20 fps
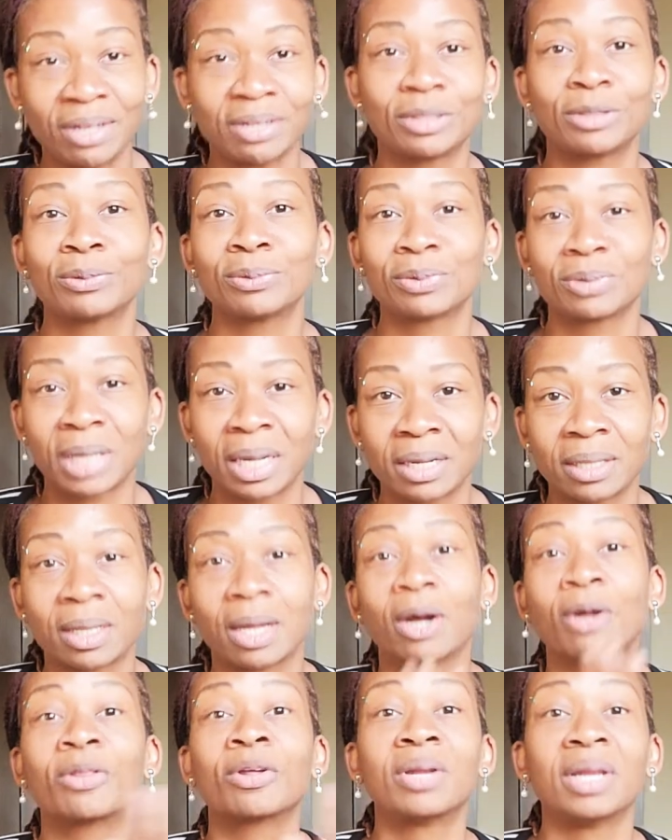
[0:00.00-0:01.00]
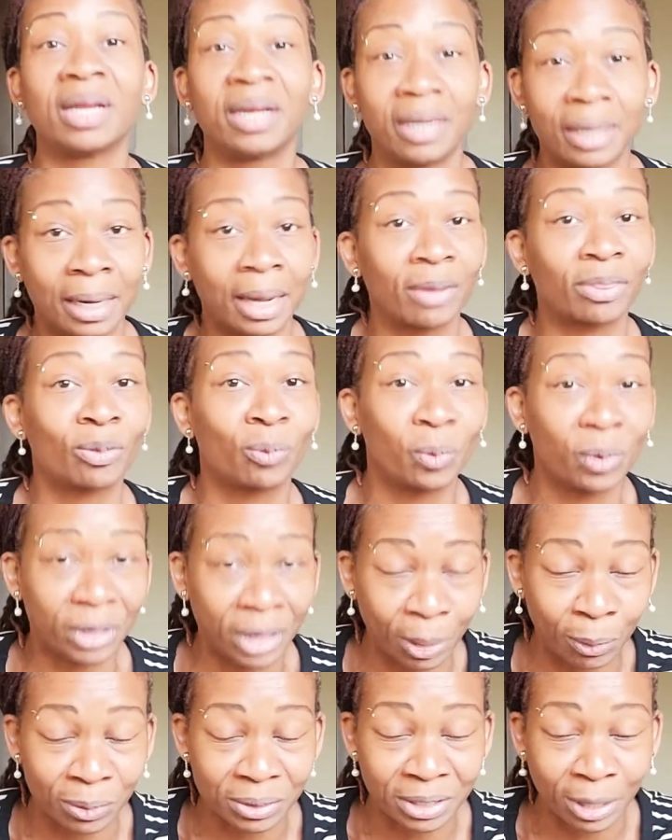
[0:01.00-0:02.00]
And she was like, the other lady, not the one
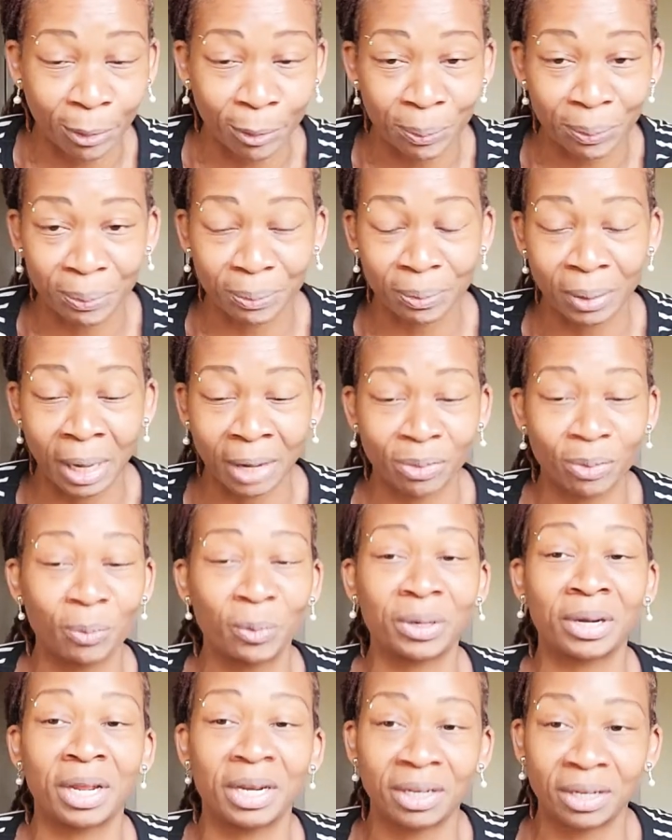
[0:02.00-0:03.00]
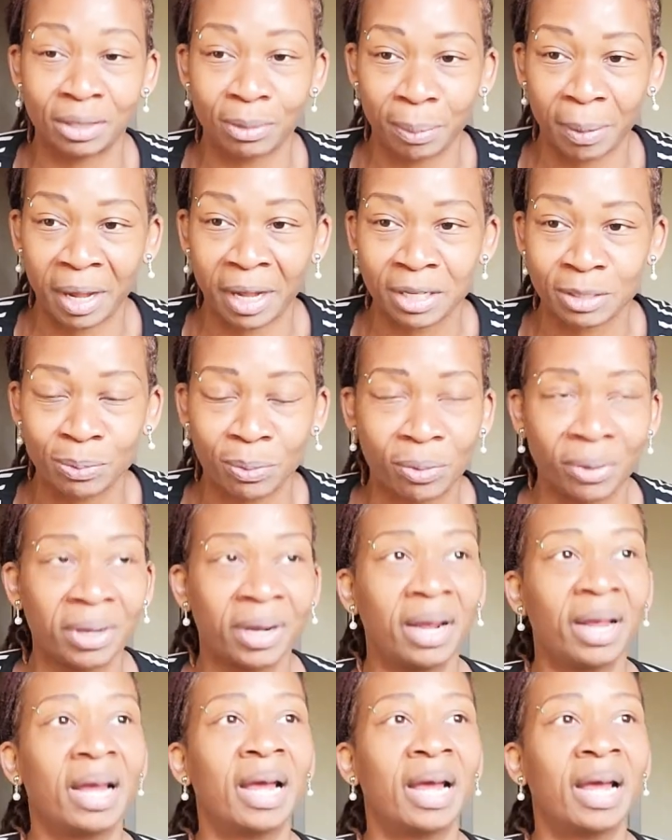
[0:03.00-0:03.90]
that was not the one that did the passport.